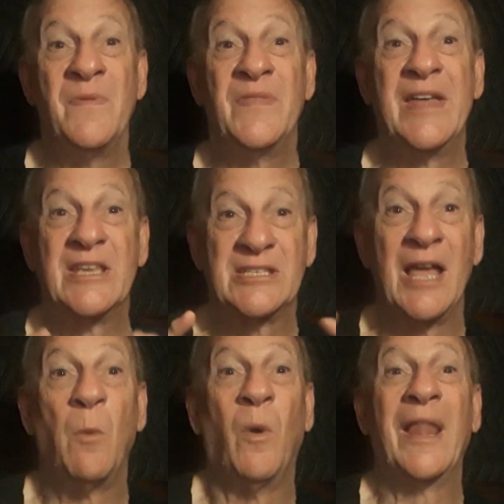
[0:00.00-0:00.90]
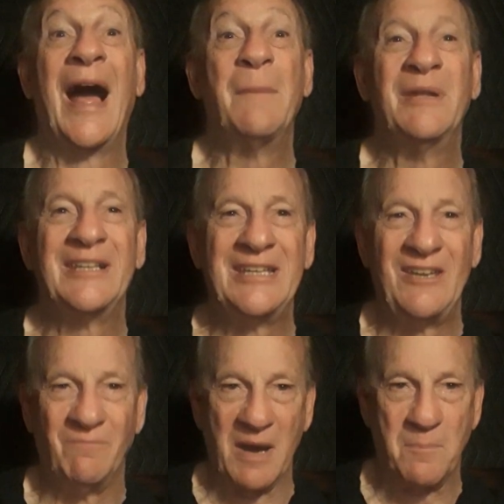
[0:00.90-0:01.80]
That is not what I
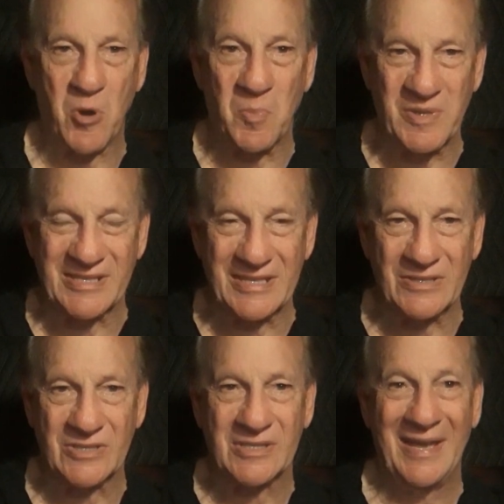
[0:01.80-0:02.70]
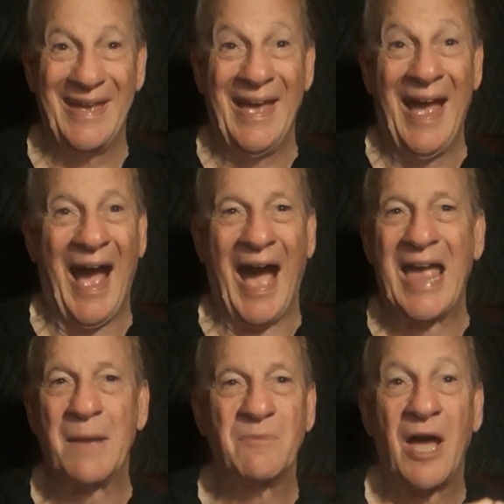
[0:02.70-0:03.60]
believe my purpose is. I
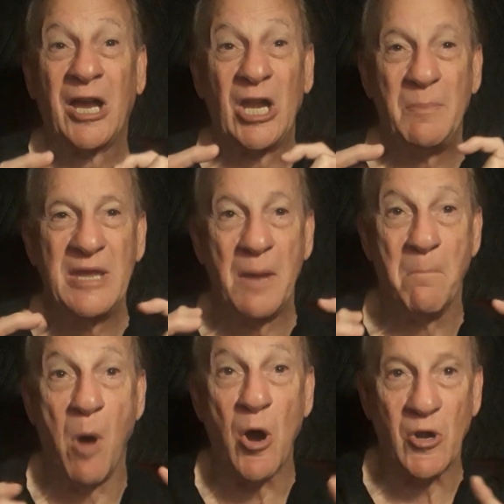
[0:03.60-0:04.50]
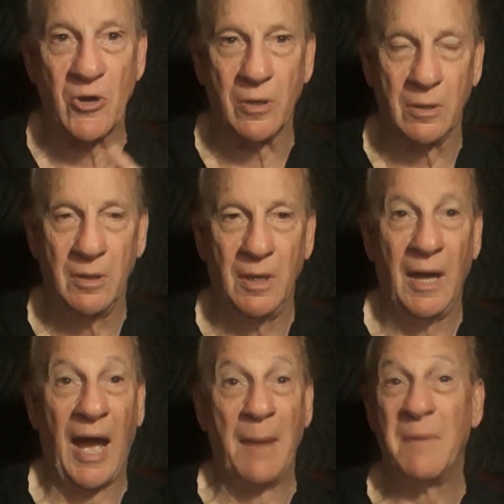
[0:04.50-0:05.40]
am not going to be a martyr.
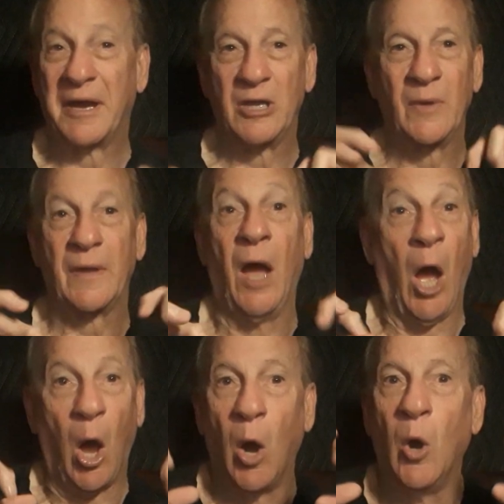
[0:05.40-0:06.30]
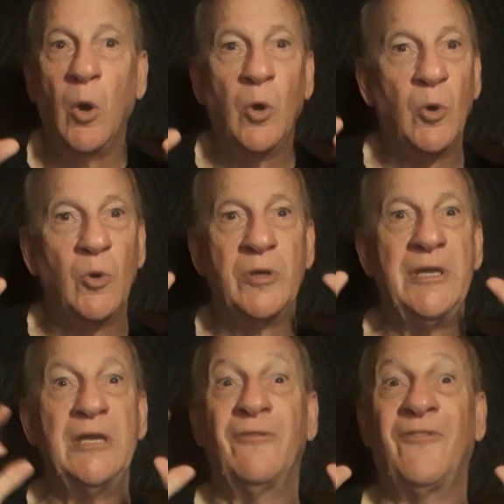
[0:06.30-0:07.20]
I'm not going to go there, oh, you
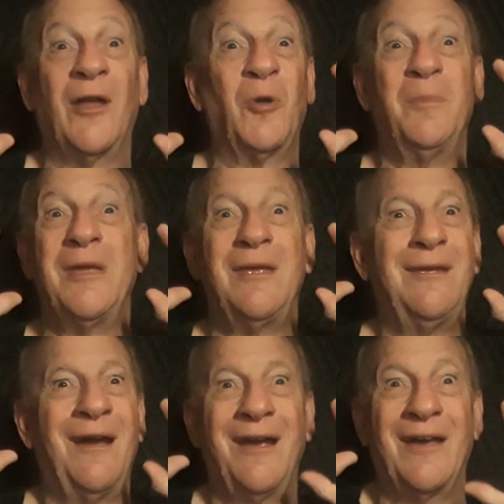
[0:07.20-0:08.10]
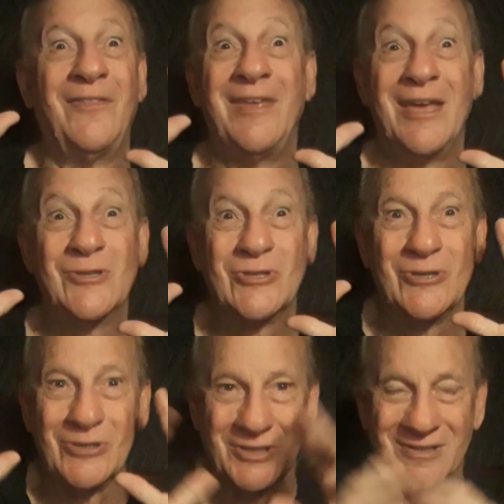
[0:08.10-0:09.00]
need to follow me. I got the
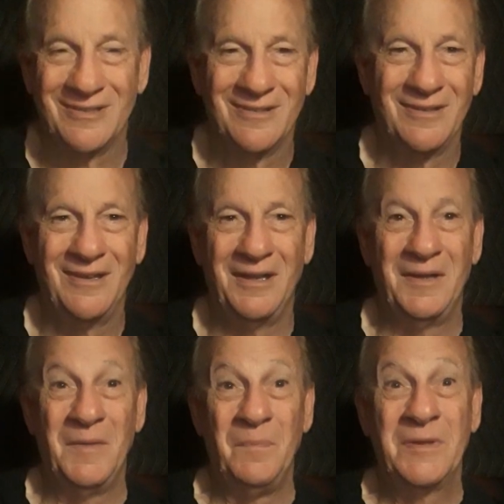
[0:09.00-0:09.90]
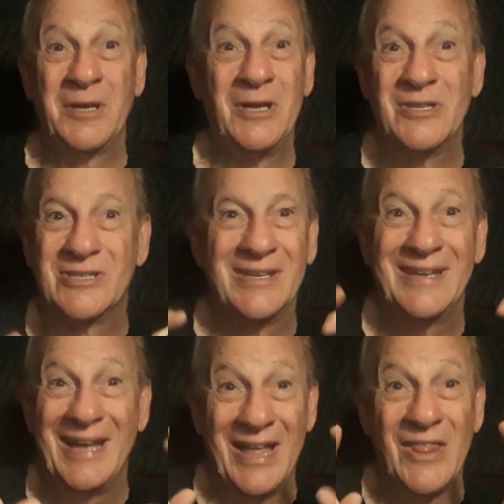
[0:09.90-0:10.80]
answer. Because
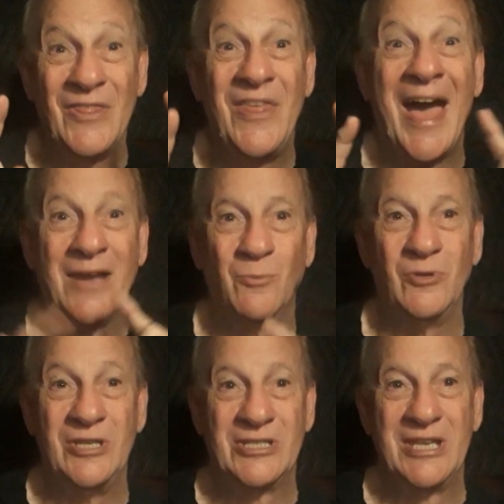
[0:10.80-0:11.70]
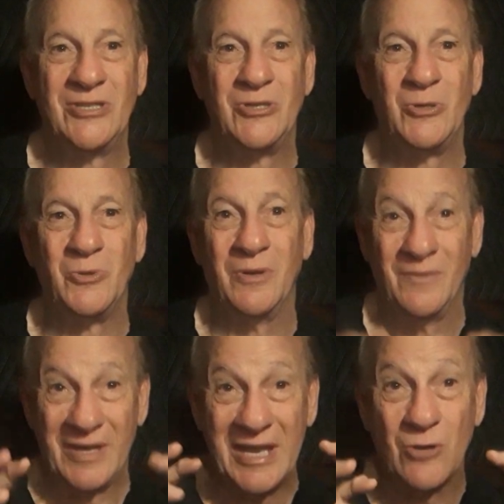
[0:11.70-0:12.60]
that will just get you
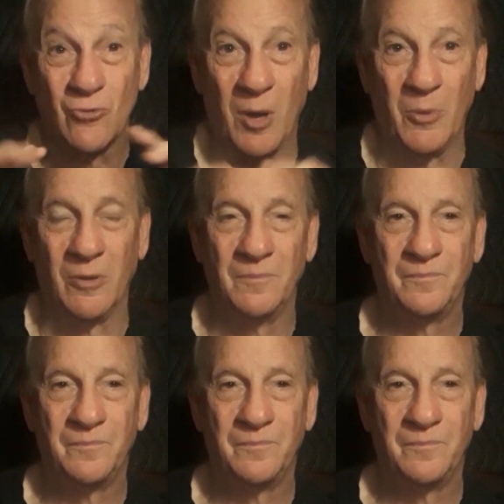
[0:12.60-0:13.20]
in trouble.